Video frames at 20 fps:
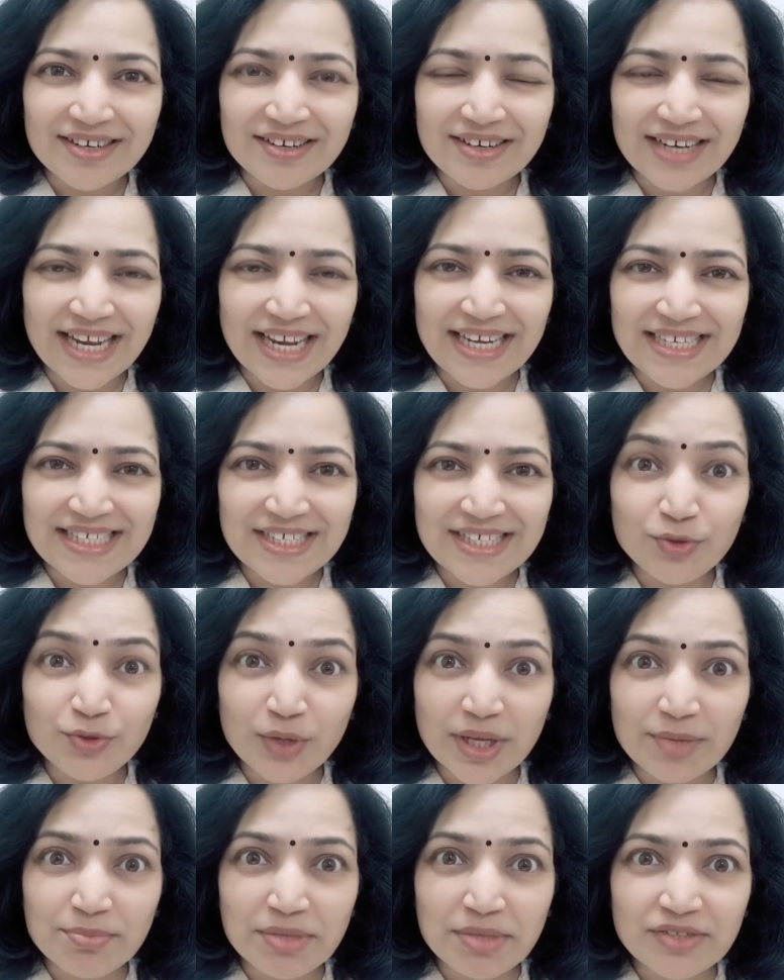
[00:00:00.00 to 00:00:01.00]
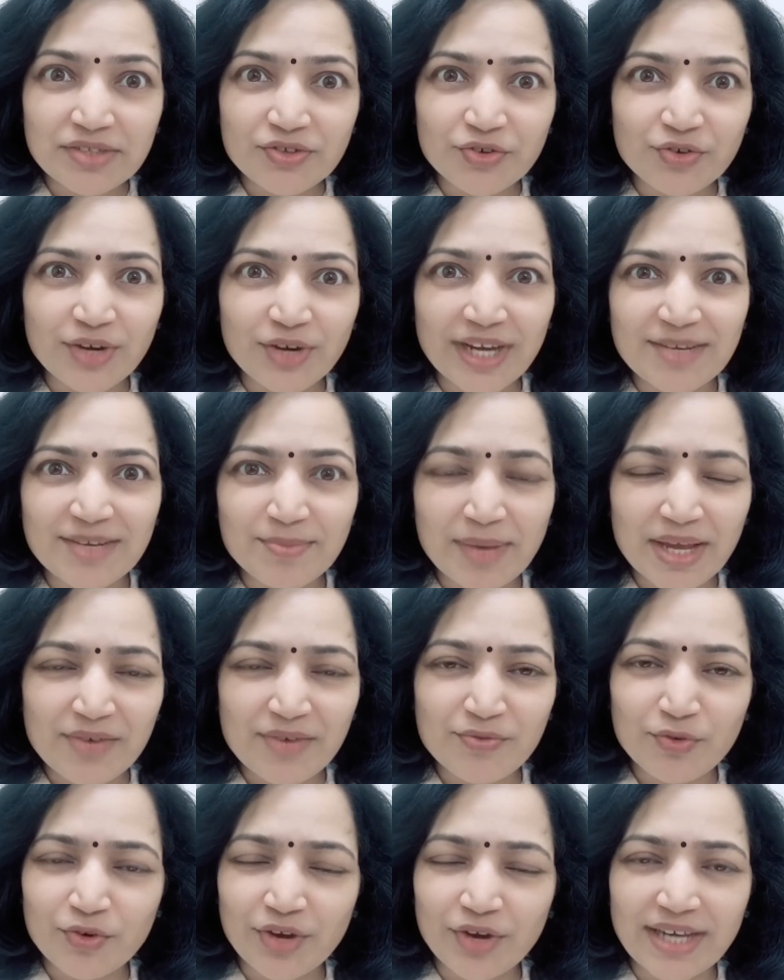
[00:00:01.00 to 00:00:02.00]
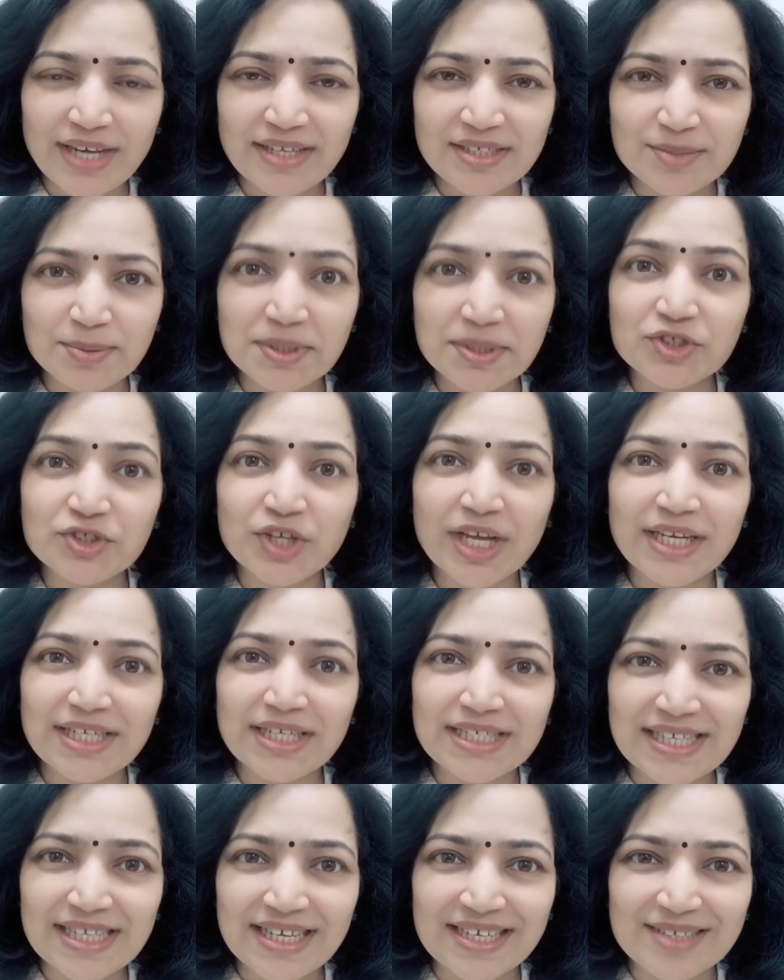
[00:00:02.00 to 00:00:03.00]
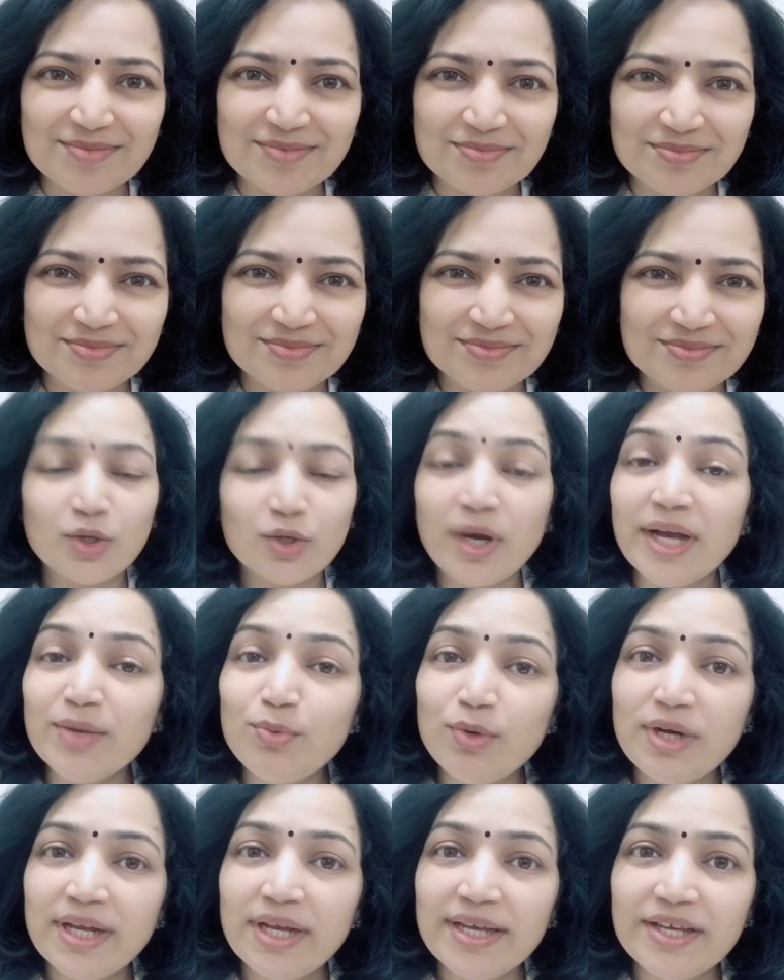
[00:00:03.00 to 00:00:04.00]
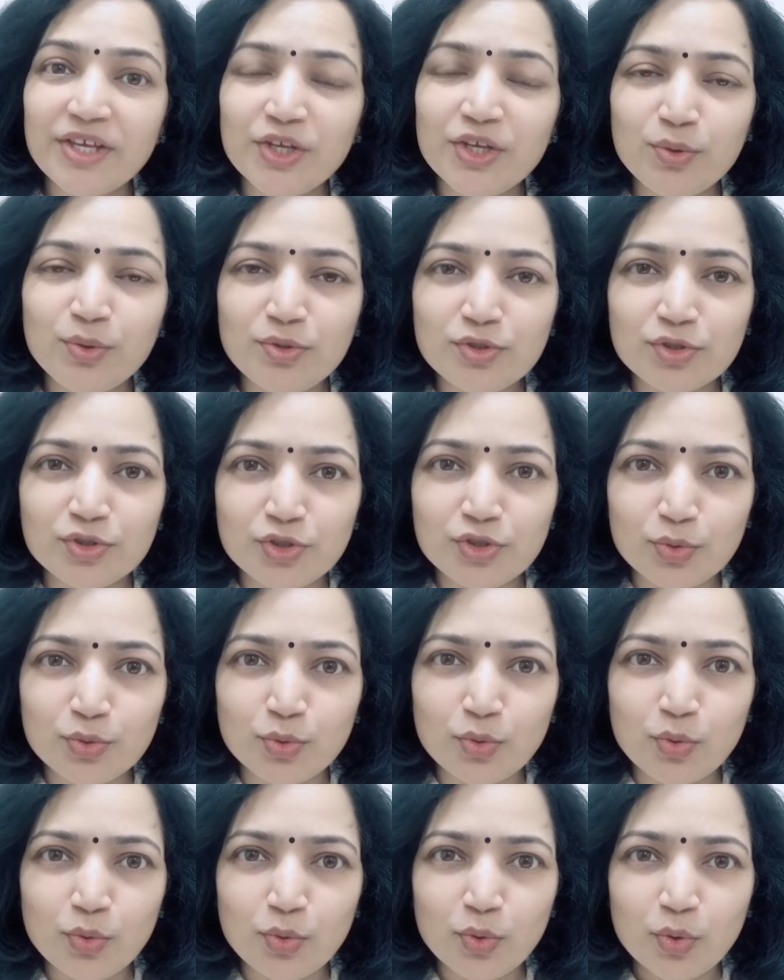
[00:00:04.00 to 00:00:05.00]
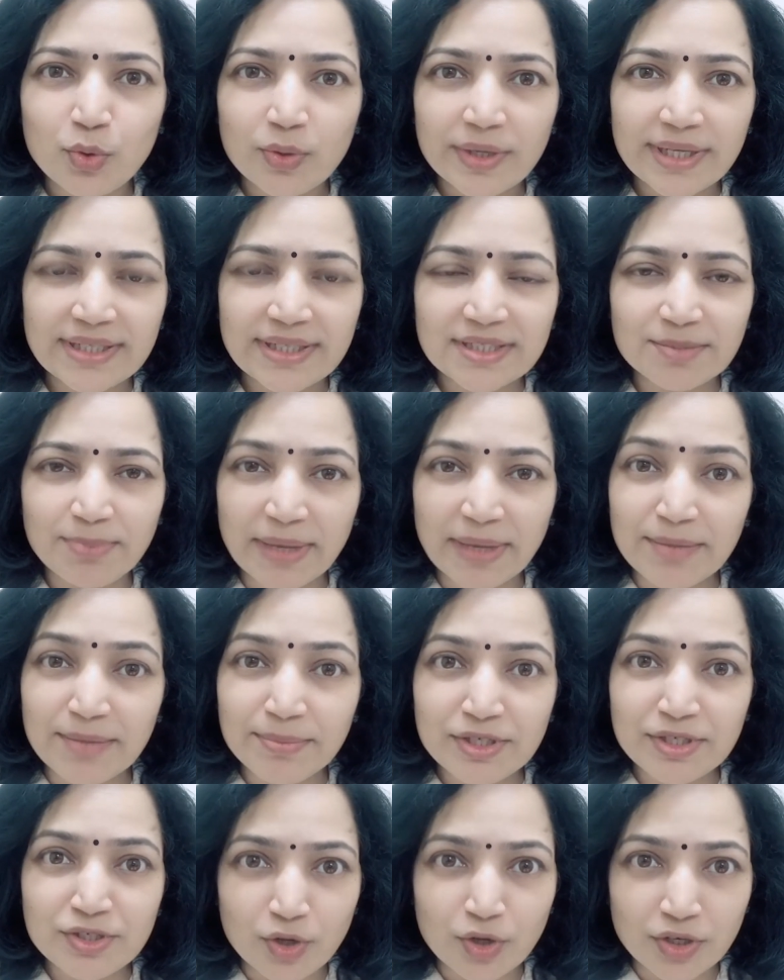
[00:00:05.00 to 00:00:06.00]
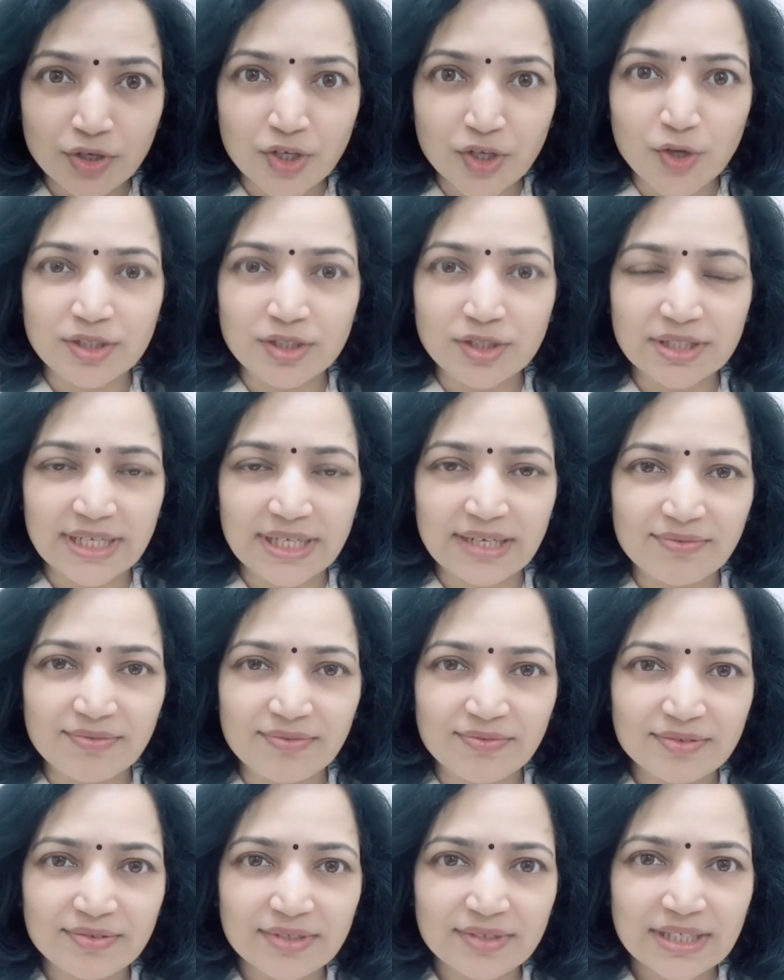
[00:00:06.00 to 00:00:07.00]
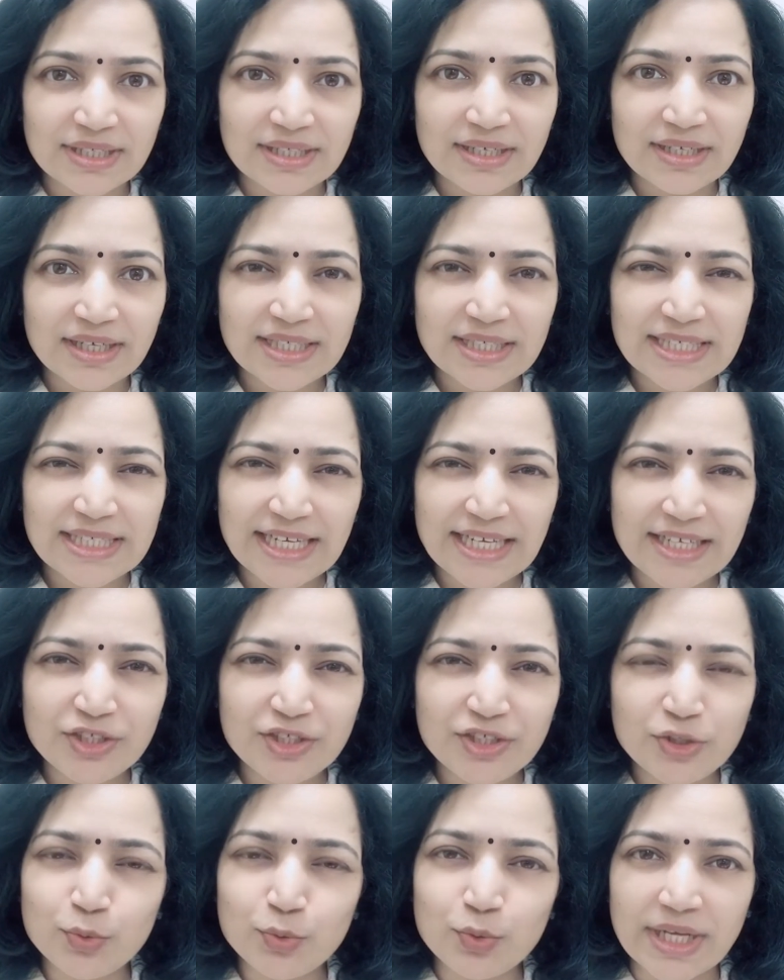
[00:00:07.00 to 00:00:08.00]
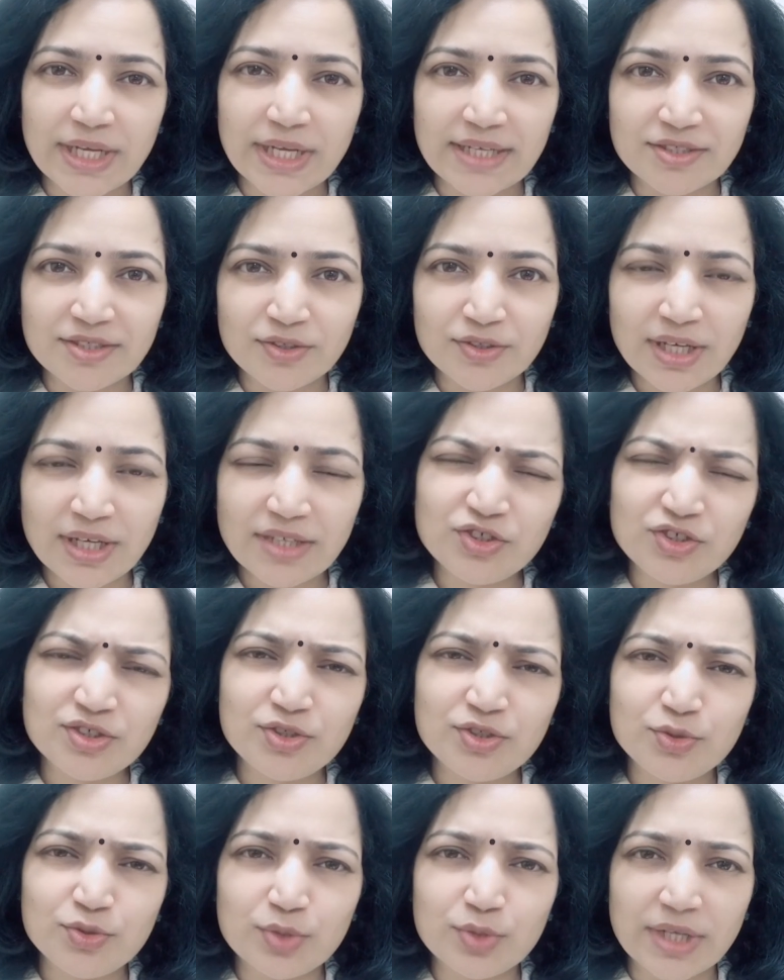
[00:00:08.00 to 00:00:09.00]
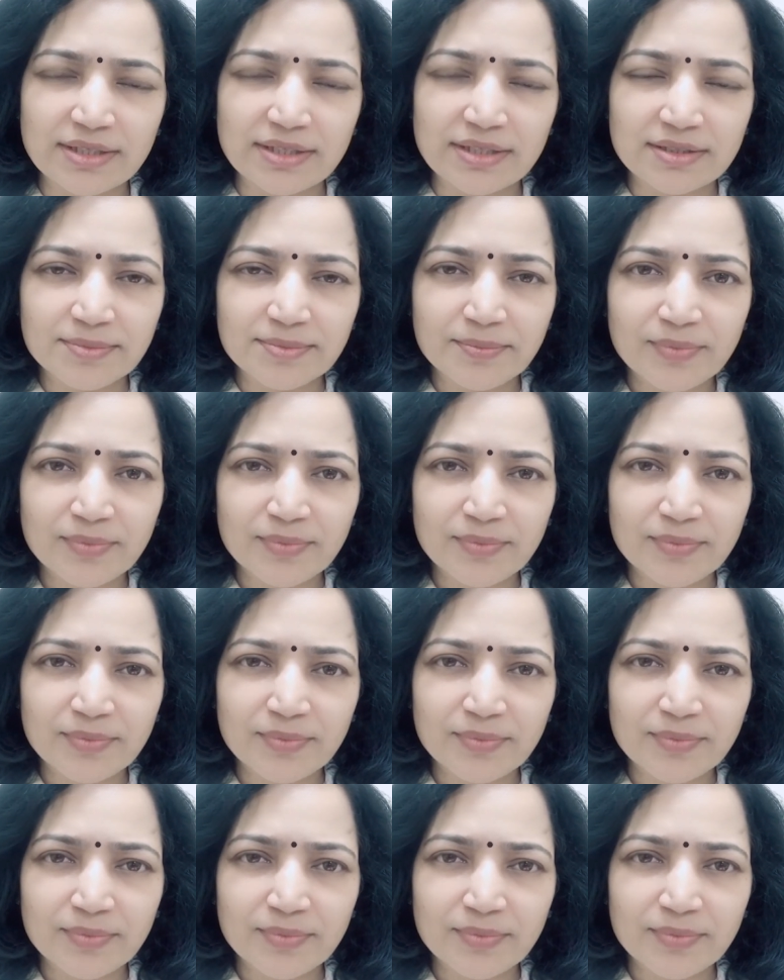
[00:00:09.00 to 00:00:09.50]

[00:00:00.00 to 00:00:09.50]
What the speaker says: ready. You can be the ready man for any speech anytime. I would like you to do experiment on yourself. Take 2 days, okay? Just 2 days.